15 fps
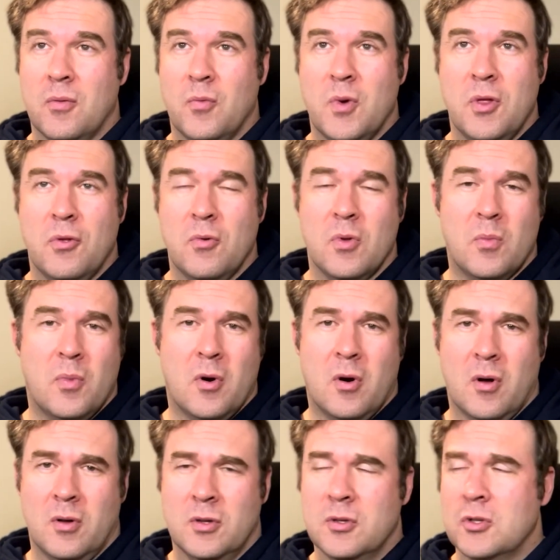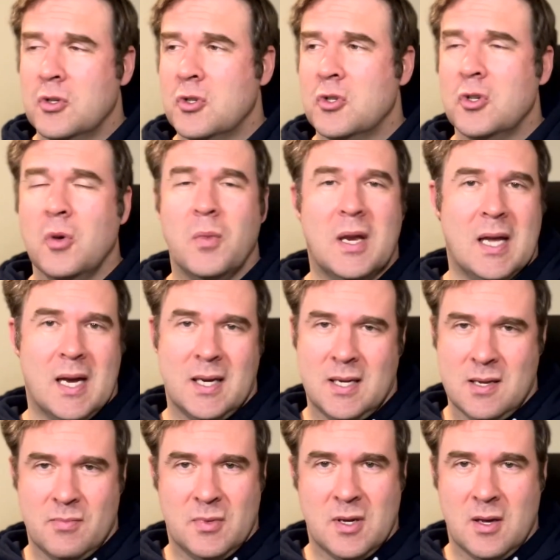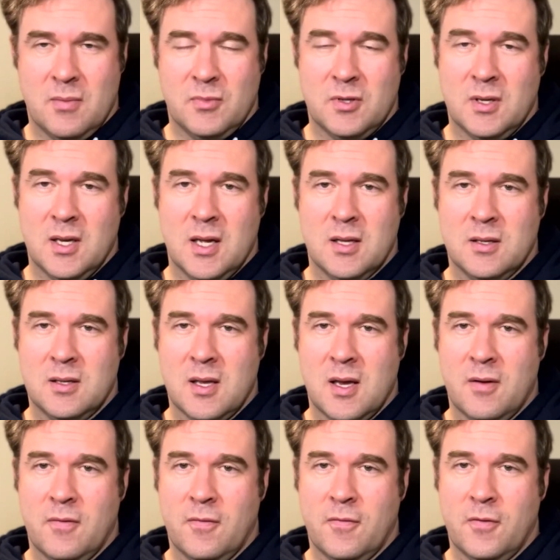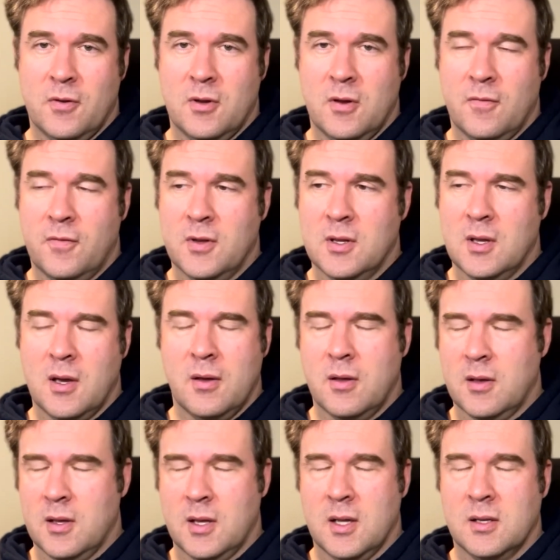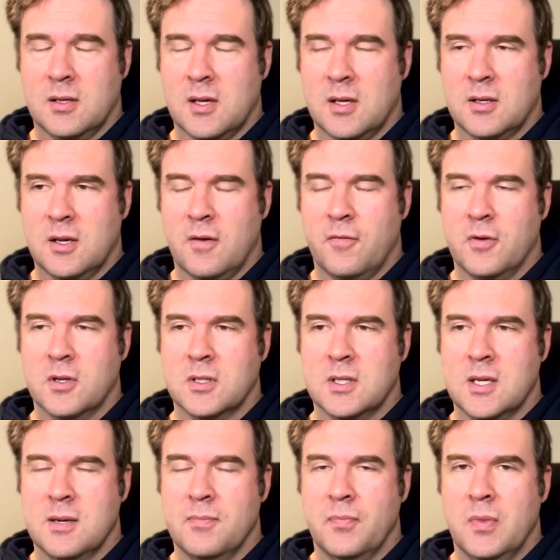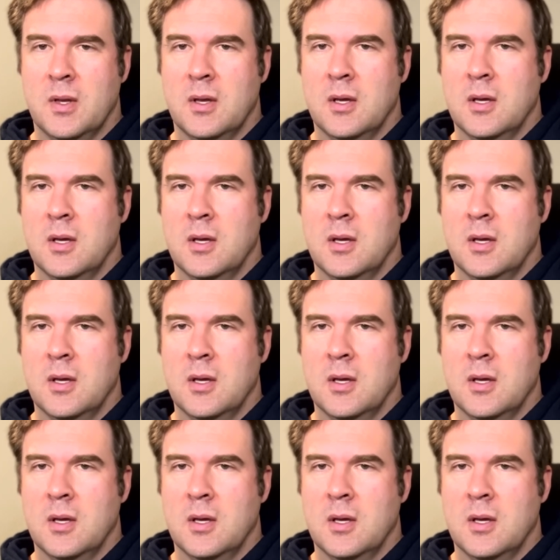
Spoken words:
we threw the ball so many goddamn times against that Philadelphia, against that San Fran team.